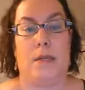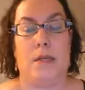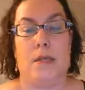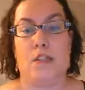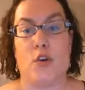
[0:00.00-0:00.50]

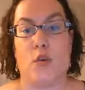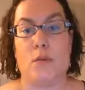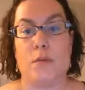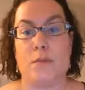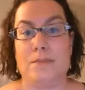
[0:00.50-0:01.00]

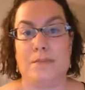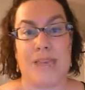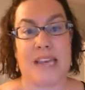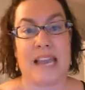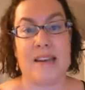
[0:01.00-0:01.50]
So
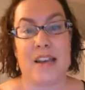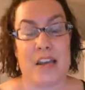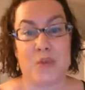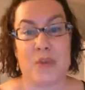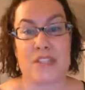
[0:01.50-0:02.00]
again,
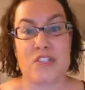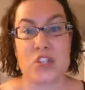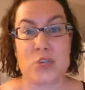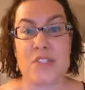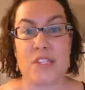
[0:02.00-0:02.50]
another reason
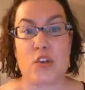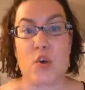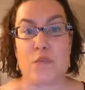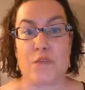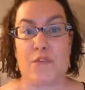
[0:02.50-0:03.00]
to use
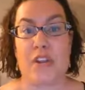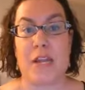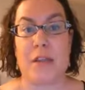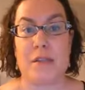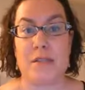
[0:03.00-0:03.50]

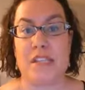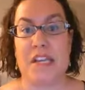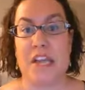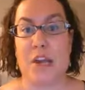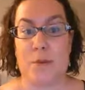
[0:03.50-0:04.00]
silicone-free
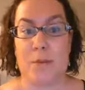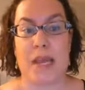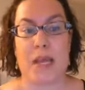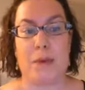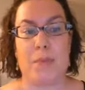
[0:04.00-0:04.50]
skincare and
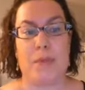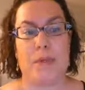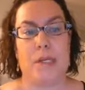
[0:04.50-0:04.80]
makeup.